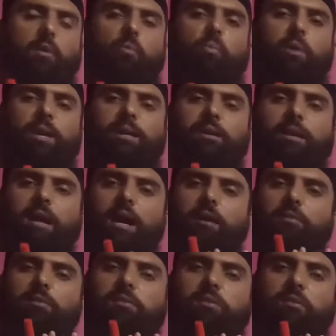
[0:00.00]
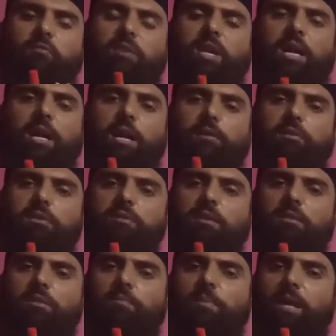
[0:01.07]
When severe oxygen
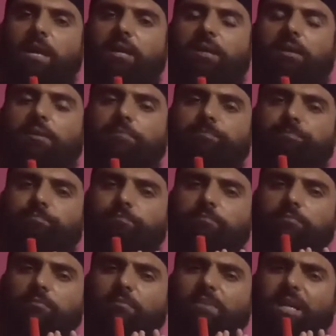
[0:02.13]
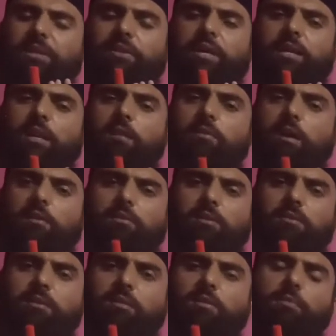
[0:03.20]
supply, decrease
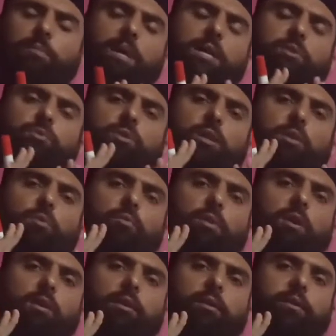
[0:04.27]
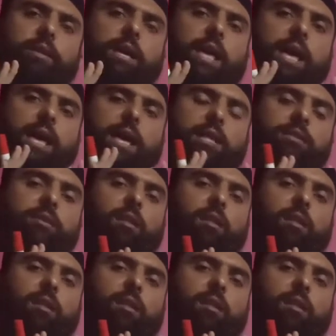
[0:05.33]
oxygen supply to the neuron, in the